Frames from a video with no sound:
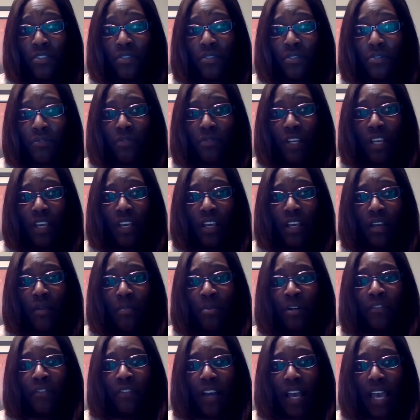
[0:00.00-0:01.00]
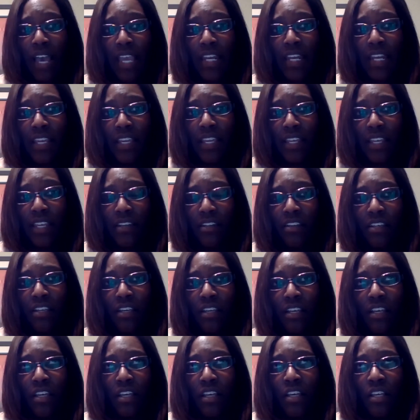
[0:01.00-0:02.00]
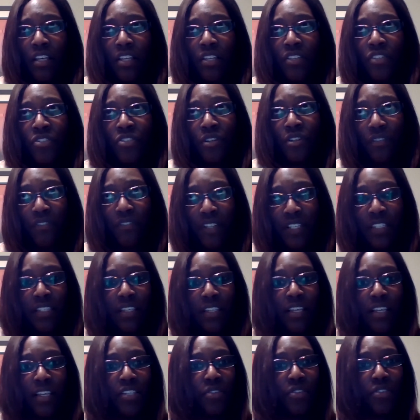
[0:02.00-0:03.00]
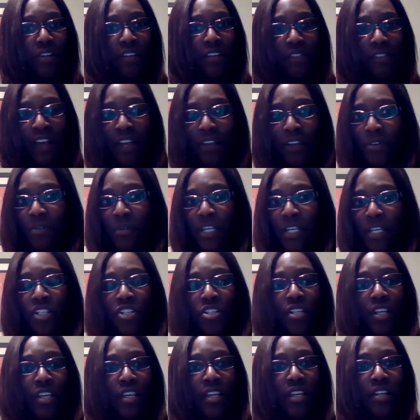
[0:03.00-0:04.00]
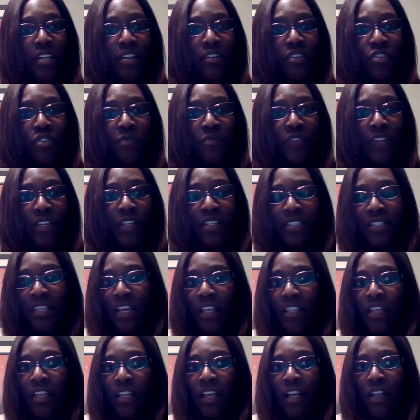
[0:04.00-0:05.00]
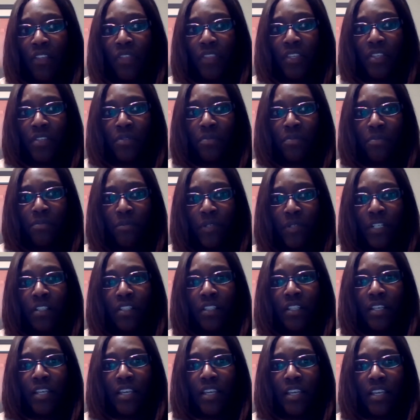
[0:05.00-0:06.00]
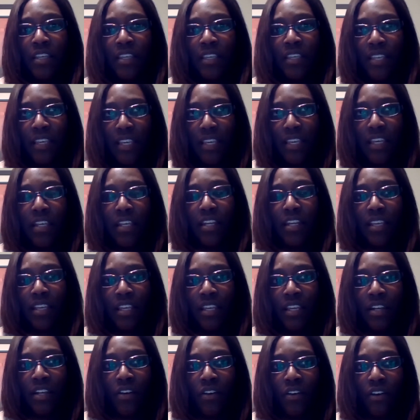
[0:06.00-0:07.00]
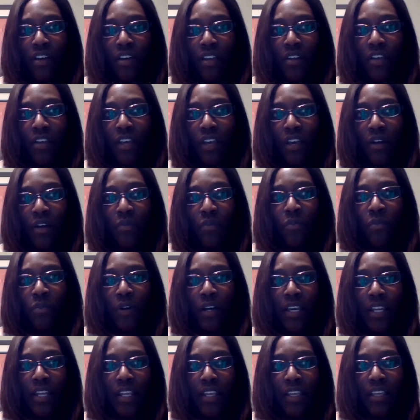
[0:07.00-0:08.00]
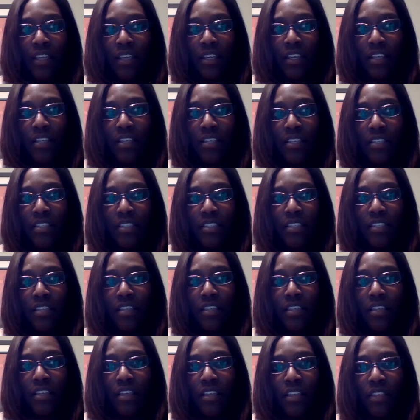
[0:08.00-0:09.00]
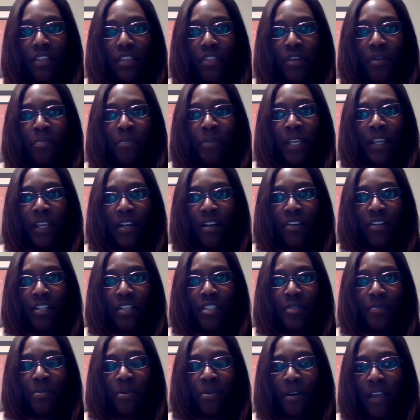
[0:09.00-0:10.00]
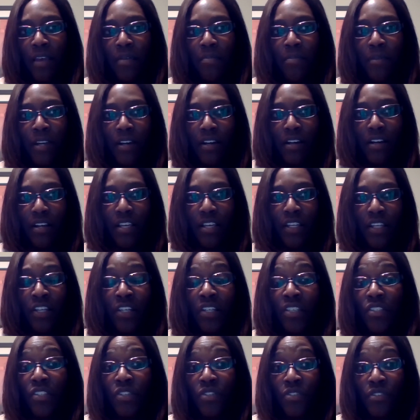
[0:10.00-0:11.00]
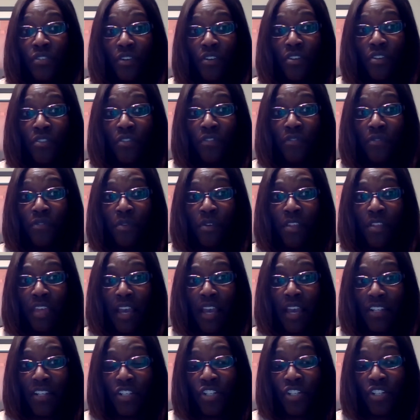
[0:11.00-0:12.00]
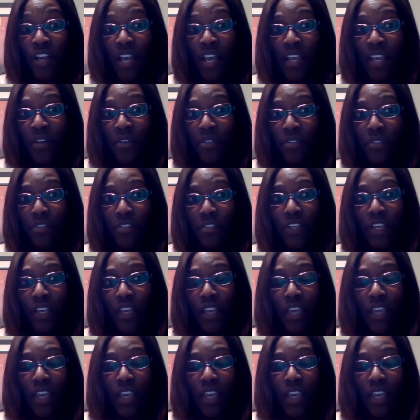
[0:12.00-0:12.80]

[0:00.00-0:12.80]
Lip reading: to providing services or an evaluation via telehealth is really keying in on what is the parent's primary concern for that child,